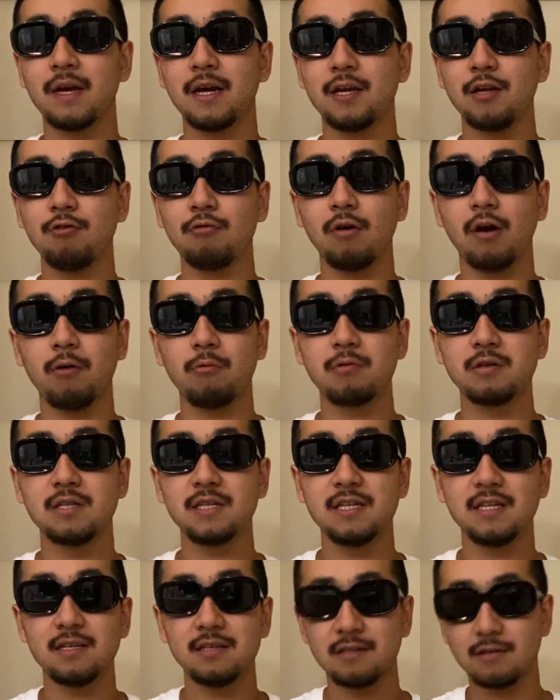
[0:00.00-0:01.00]
you always
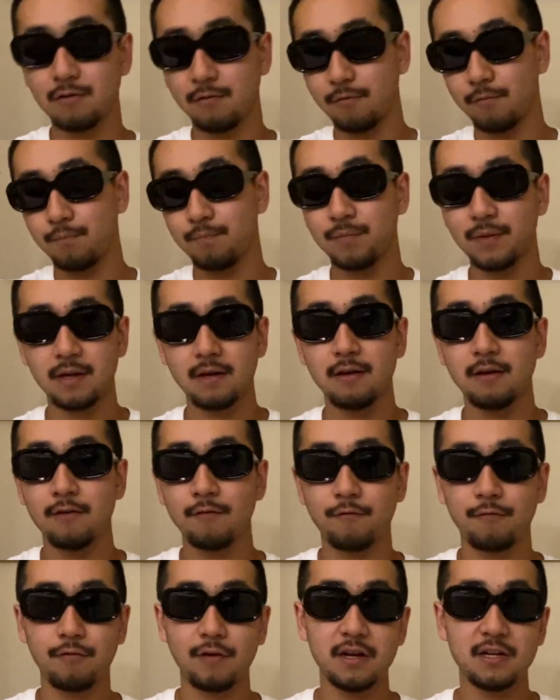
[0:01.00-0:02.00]
need some
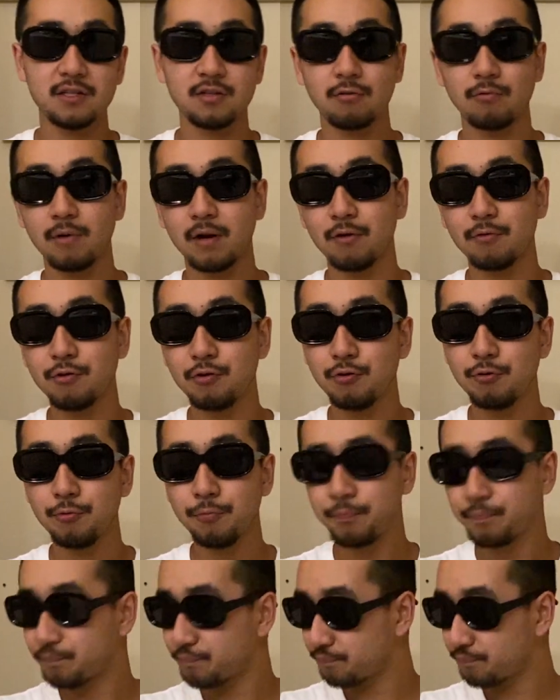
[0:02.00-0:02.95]
friends around you,